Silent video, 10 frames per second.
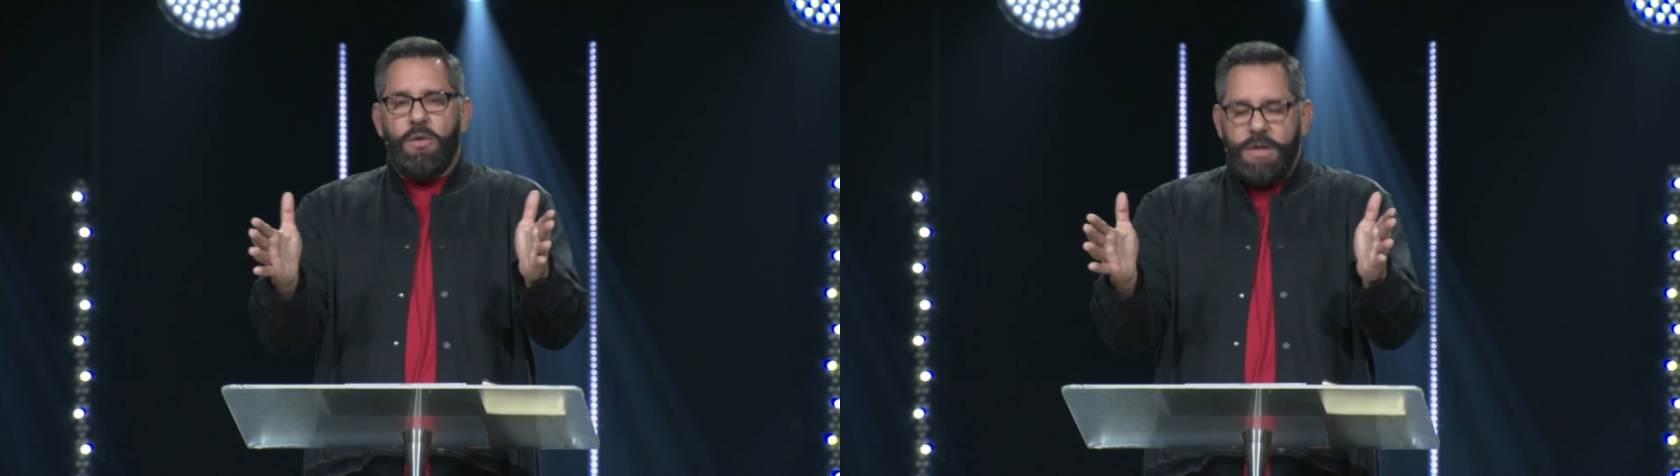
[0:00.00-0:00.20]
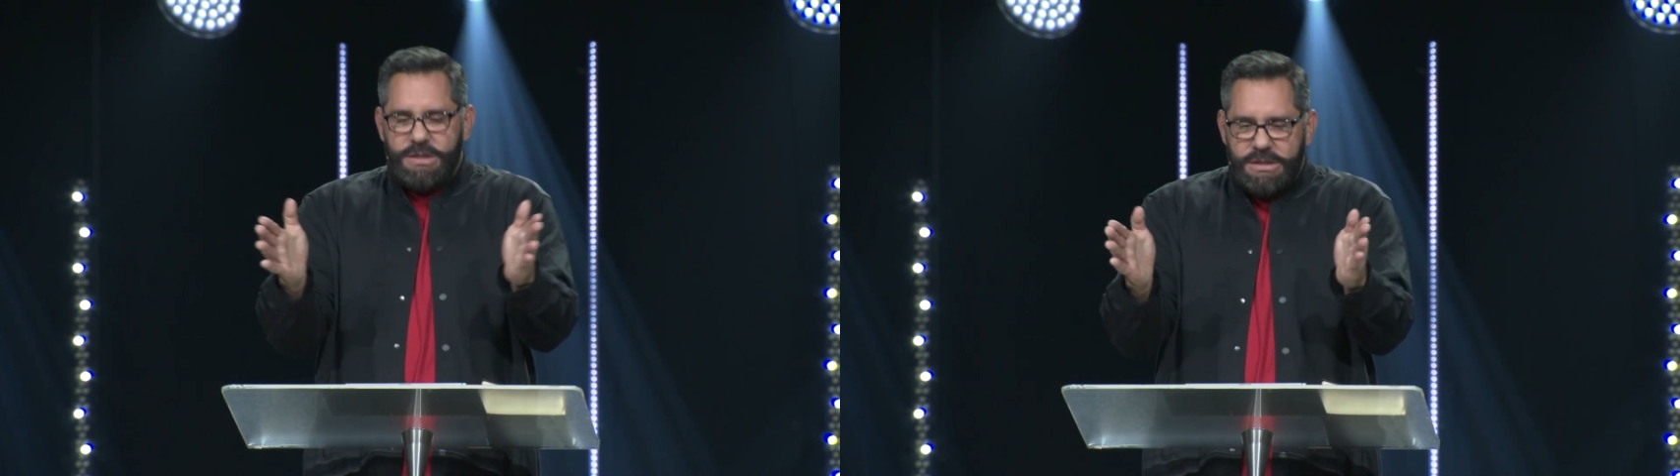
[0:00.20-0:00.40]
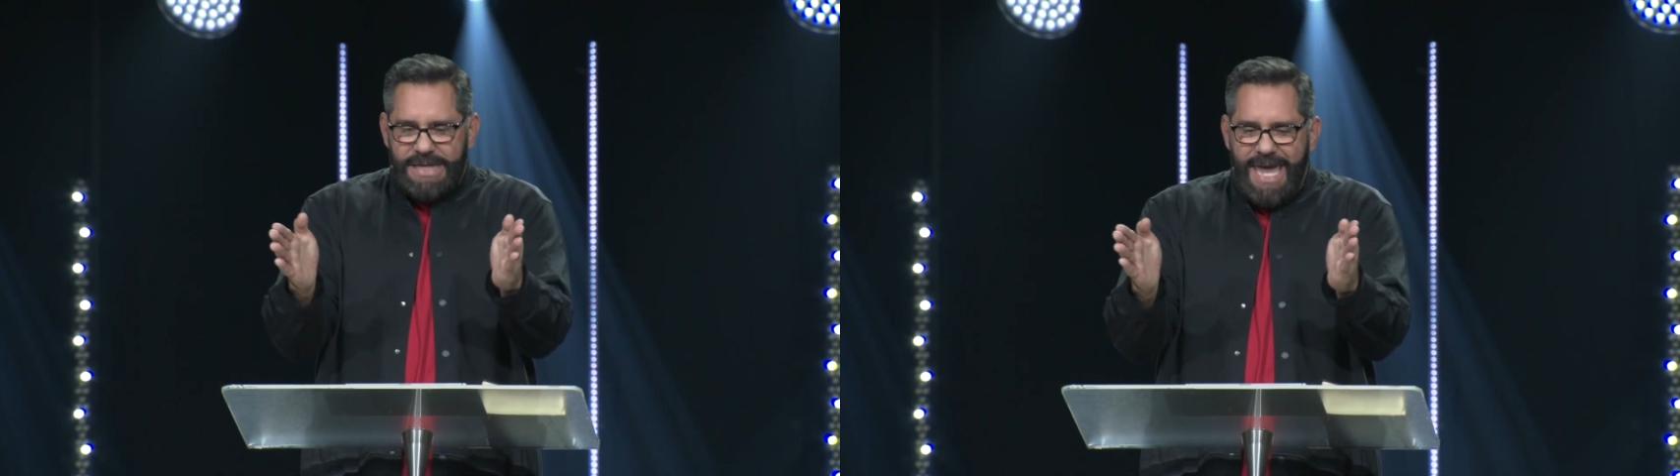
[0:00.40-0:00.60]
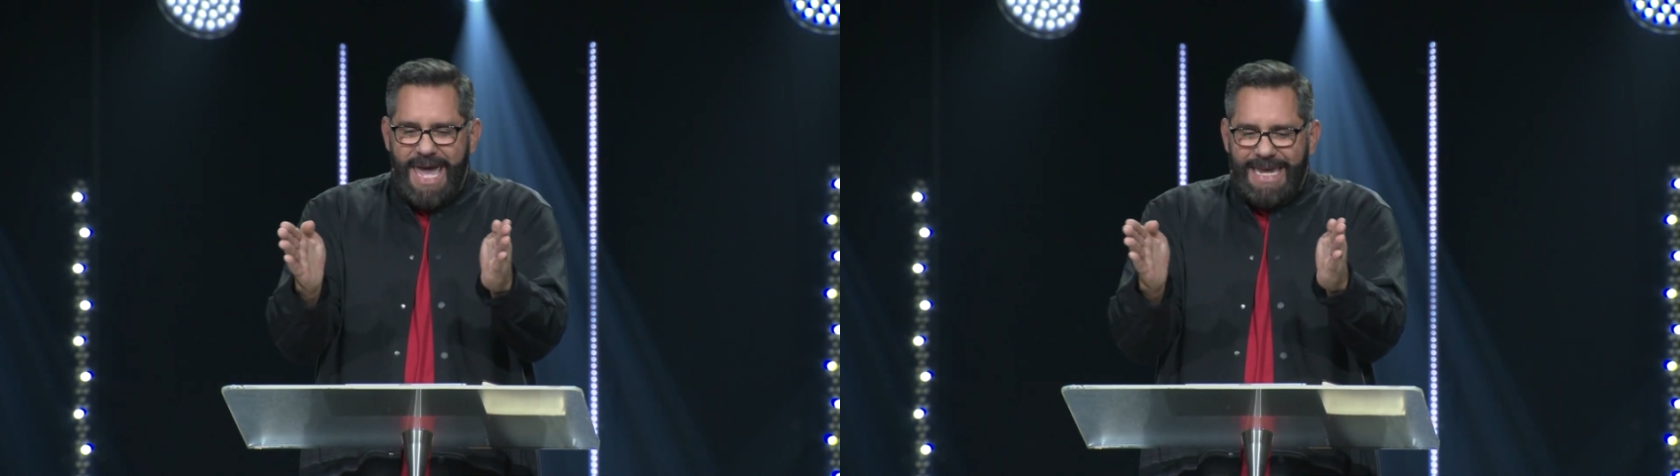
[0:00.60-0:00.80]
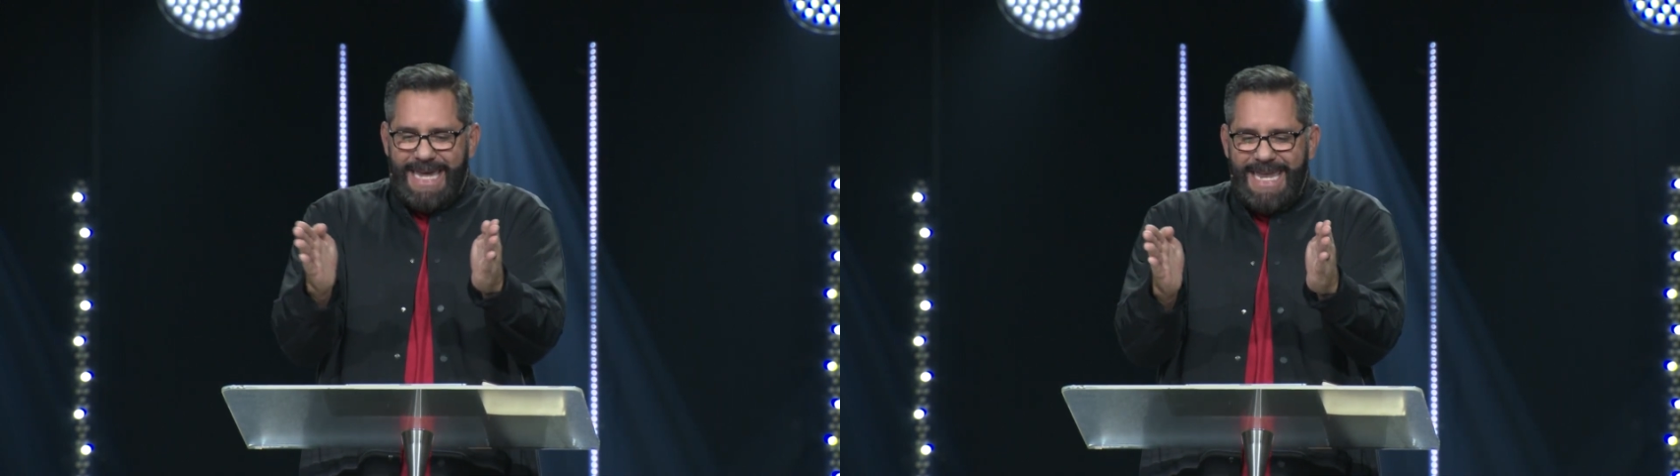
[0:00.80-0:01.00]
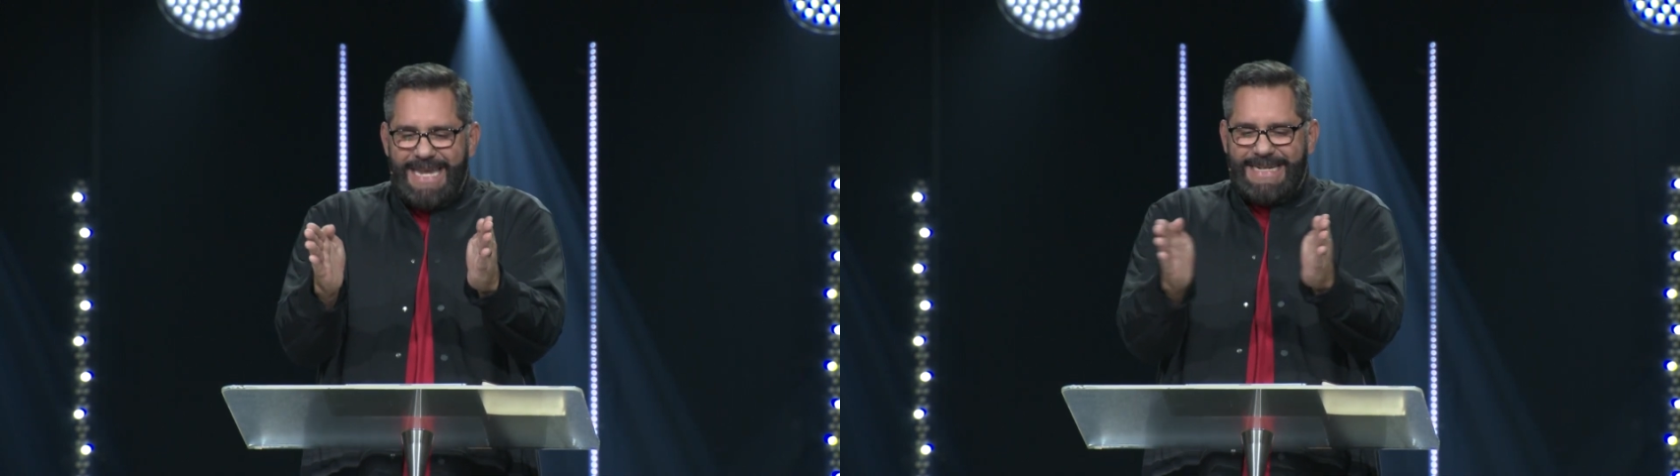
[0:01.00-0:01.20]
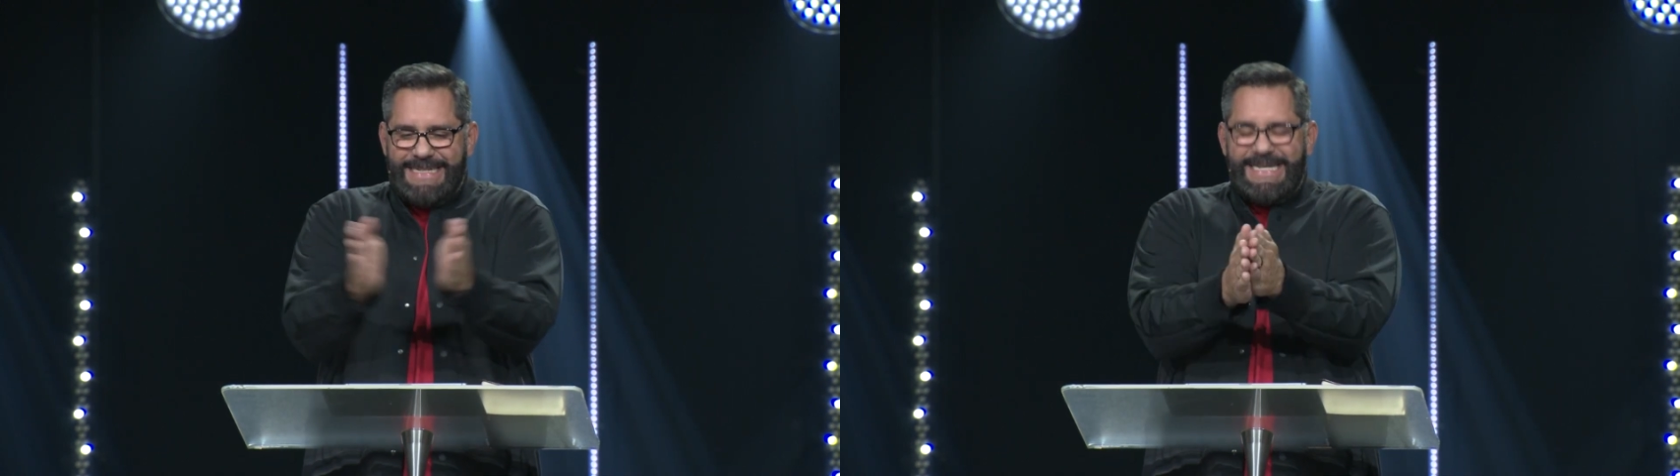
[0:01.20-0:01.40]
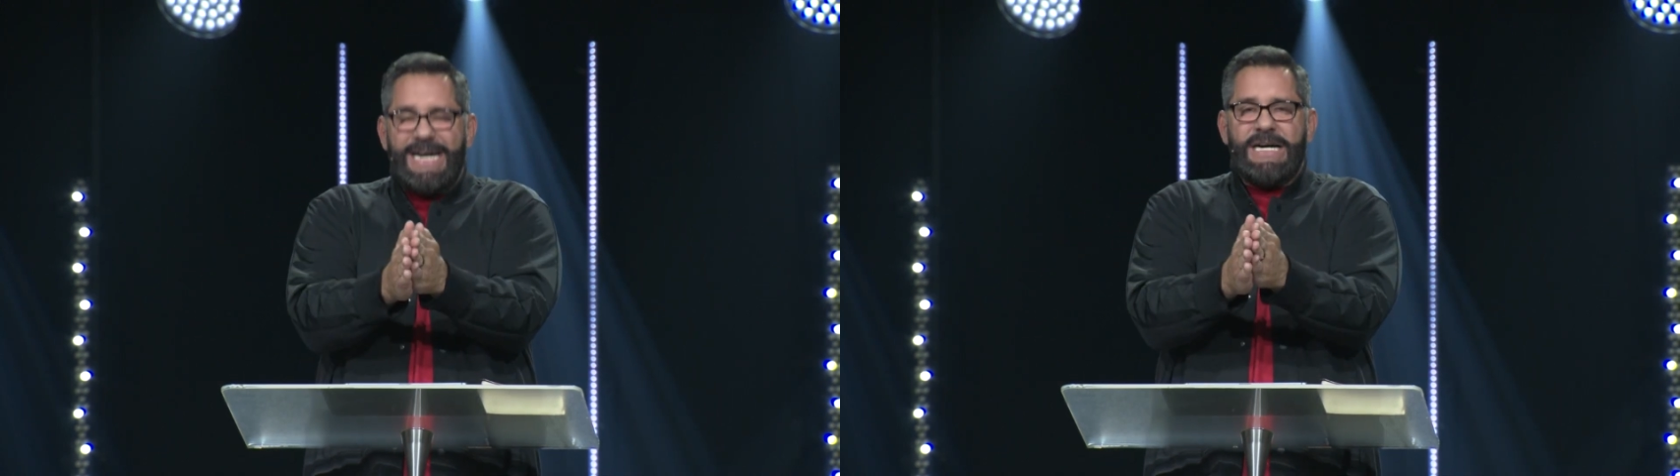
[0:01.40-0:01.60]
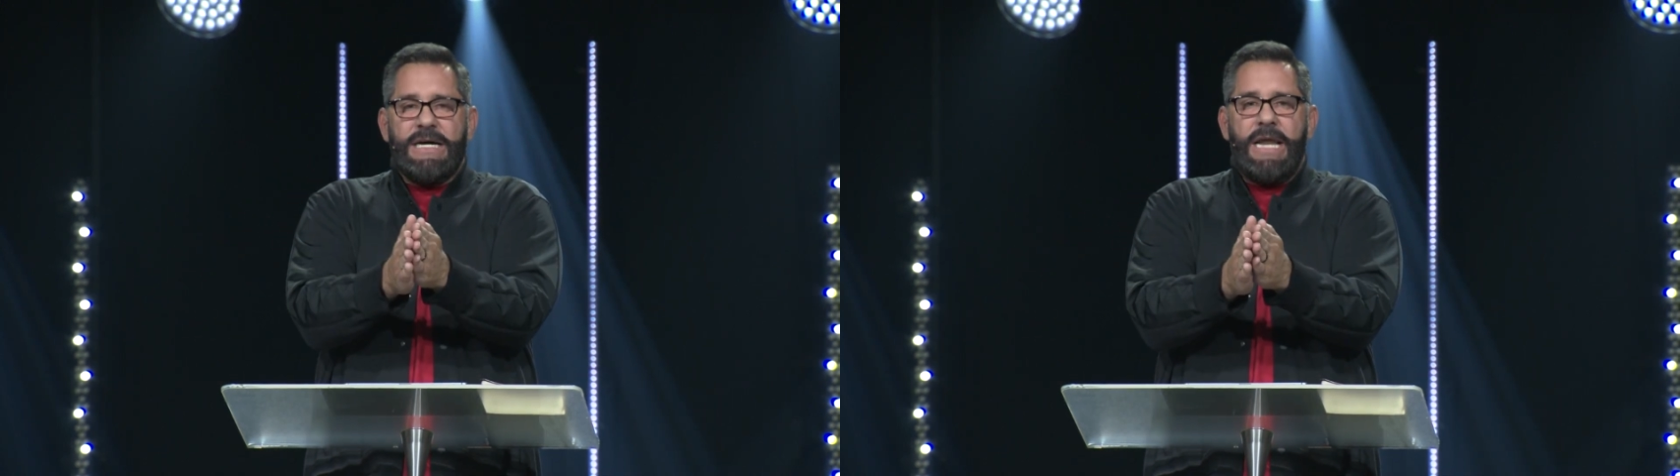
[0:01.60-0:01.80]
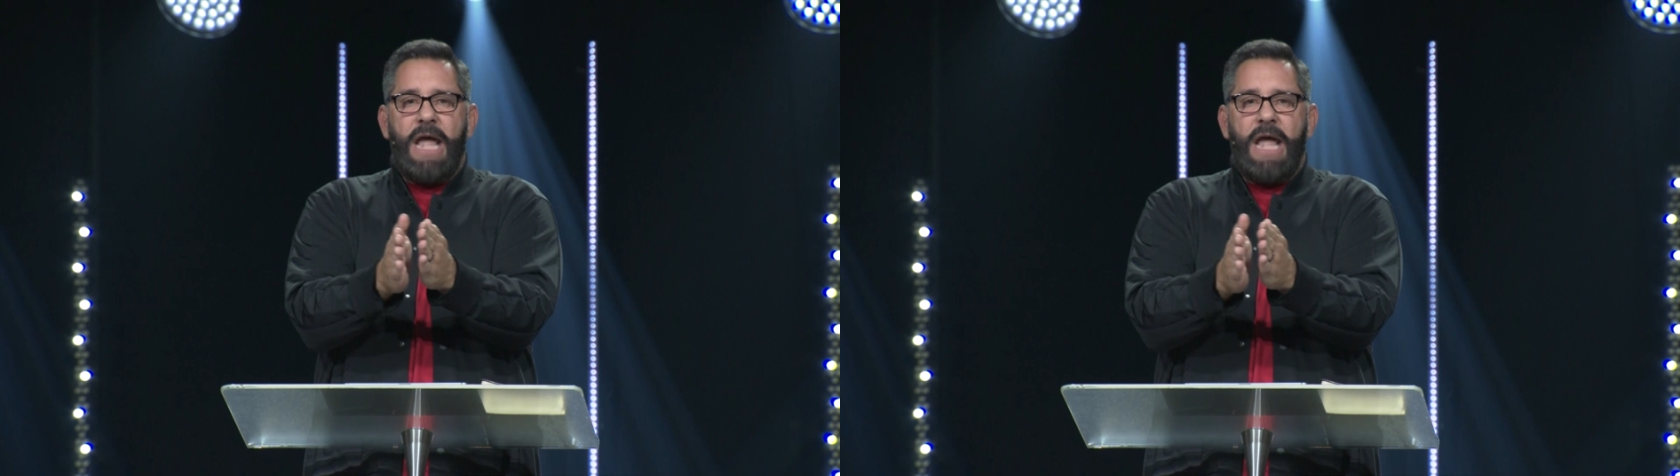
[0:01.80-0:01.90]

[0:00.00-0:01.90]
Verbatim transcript: We just can't get it done.